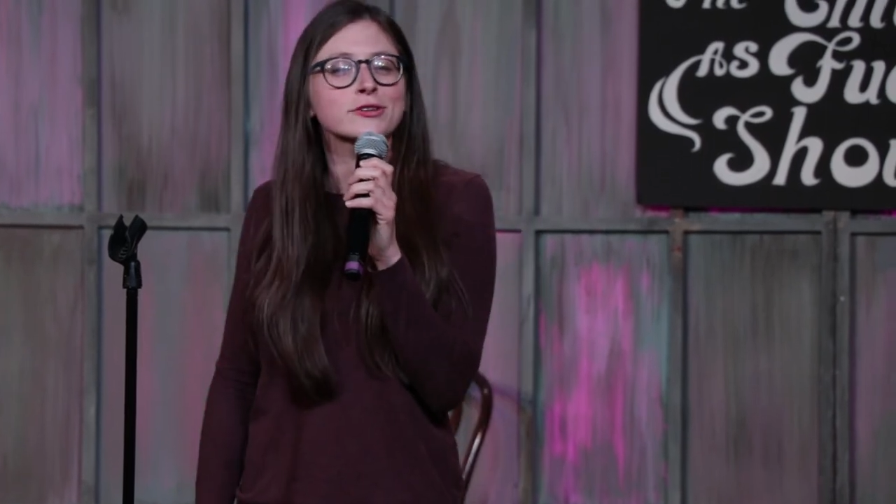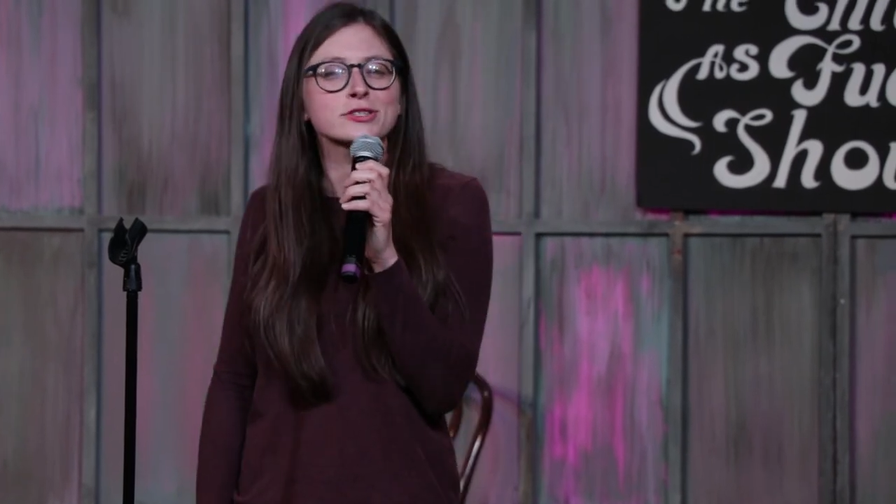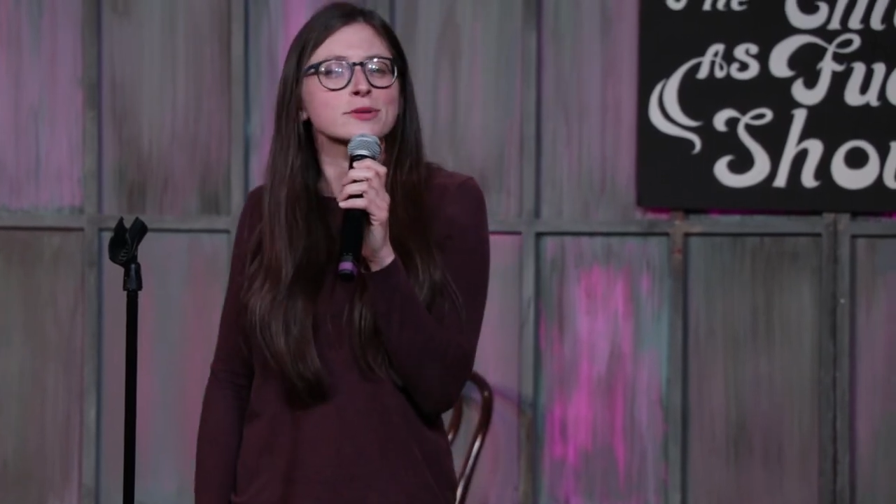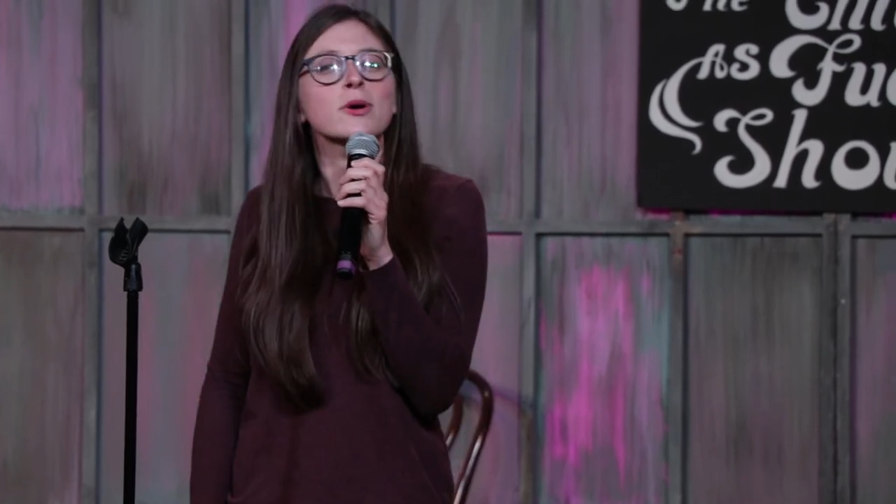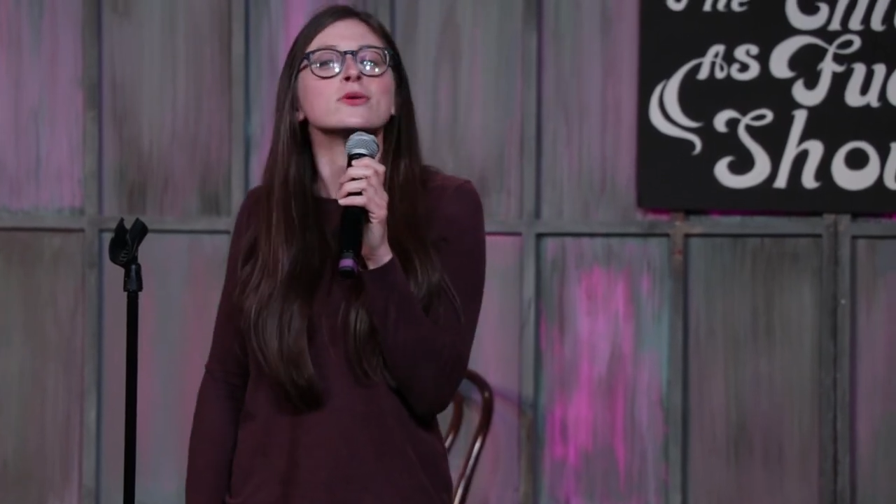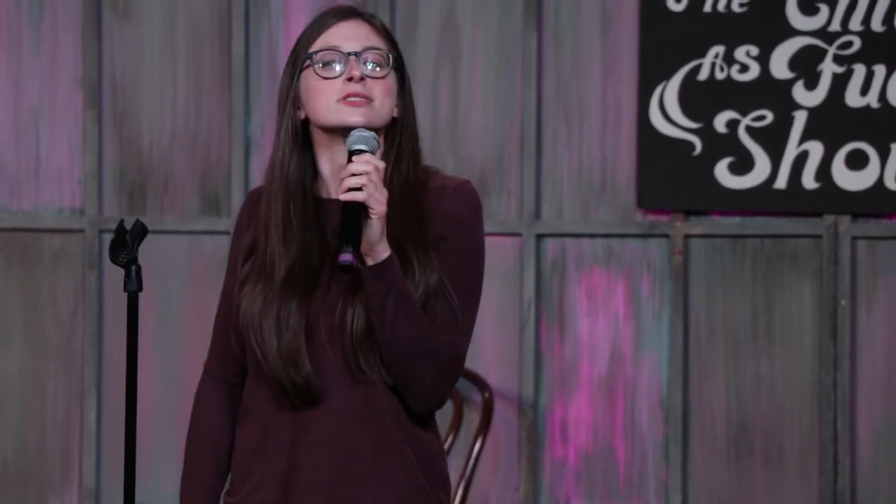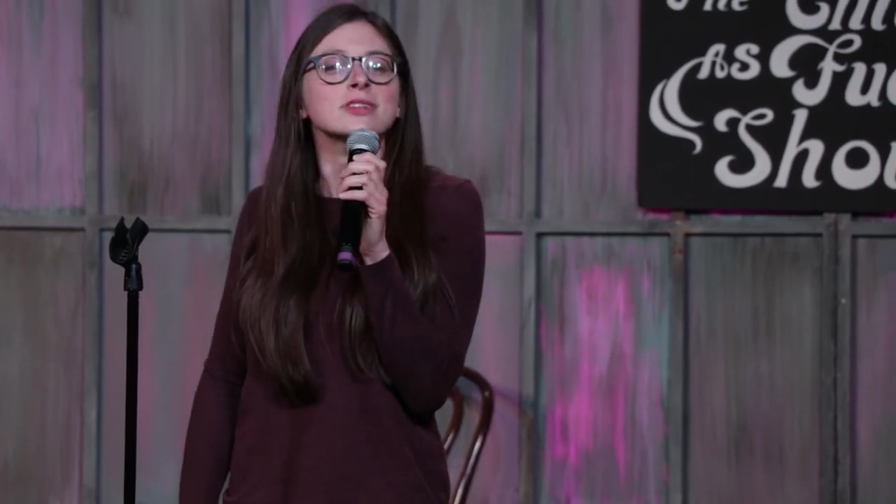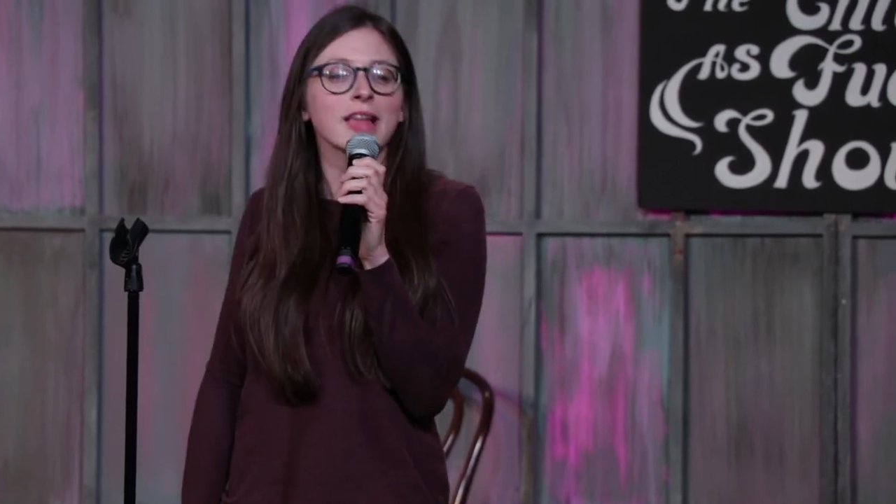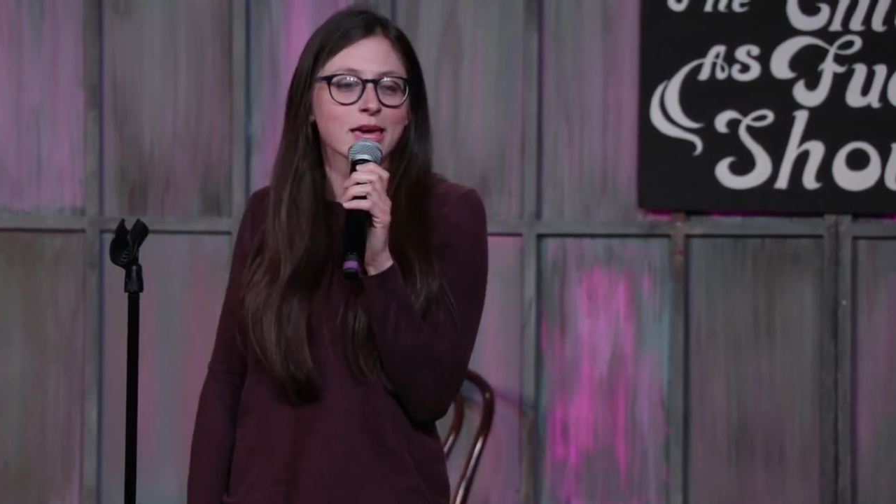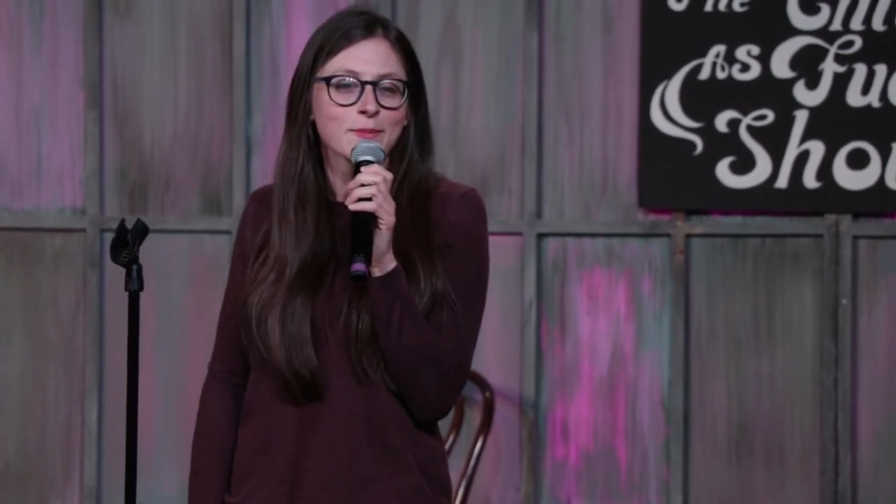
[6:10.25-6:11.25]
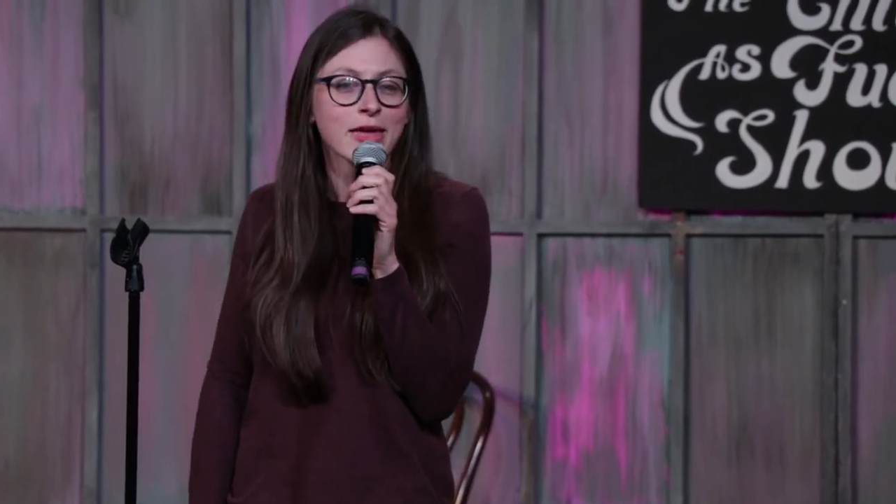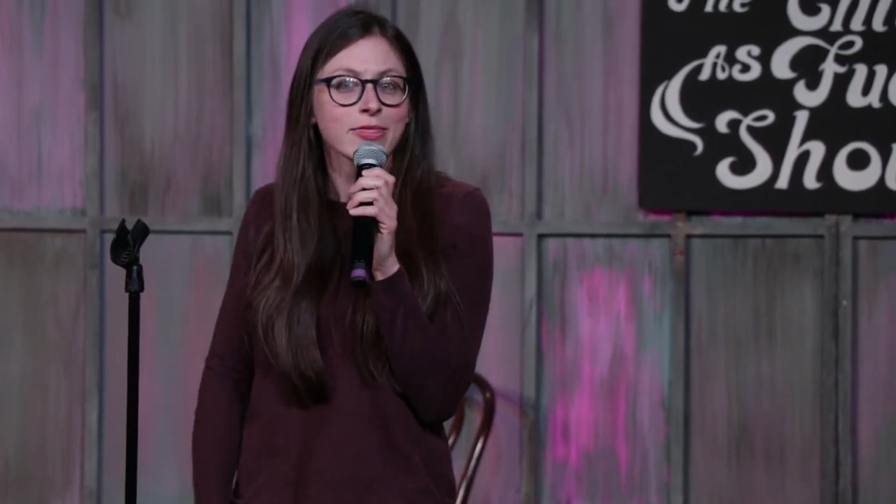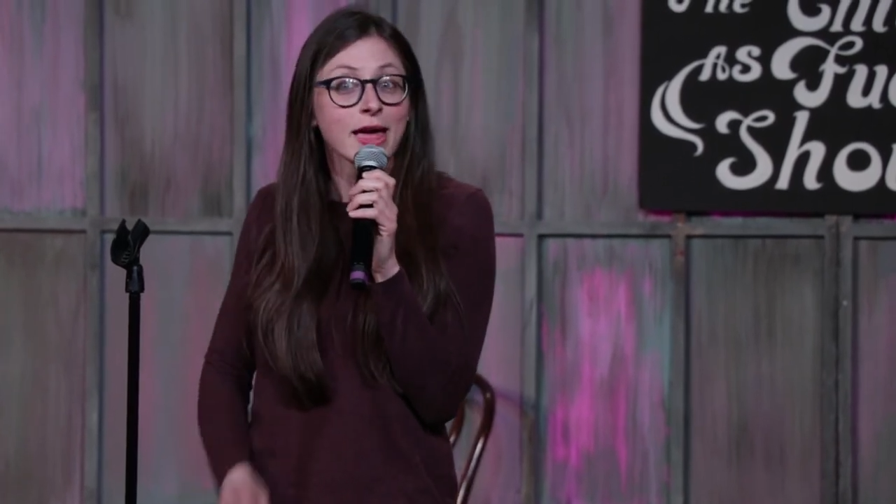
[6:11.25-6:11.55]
You're supposed to like men.